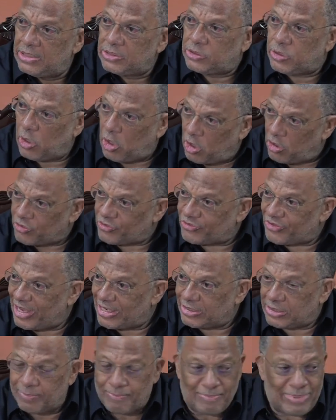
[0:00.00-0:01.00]
to us
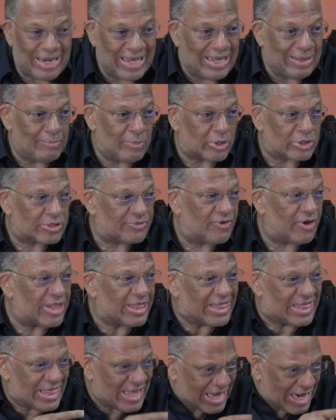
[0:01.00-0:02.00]
and to blame us for
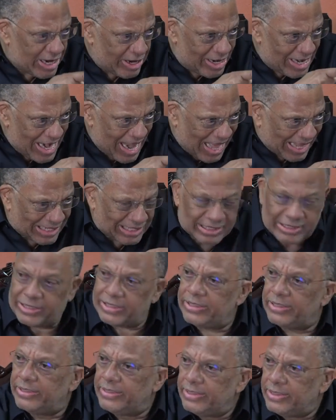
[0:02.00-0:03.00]
their lack
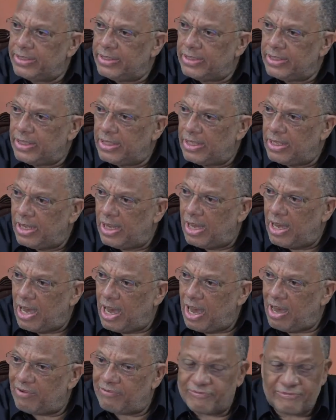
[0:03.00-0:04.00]

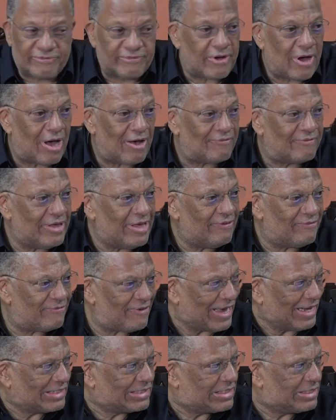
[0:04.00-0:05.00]
of
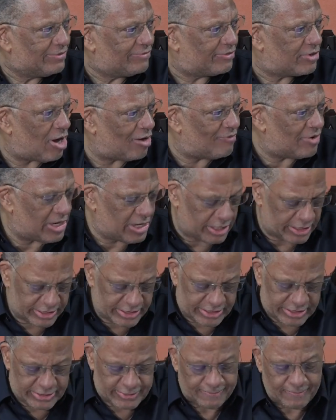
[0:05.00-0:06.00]
effective
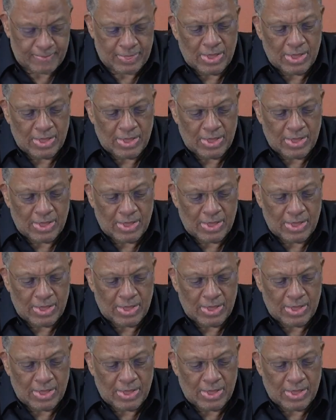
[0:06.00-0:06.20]
governance.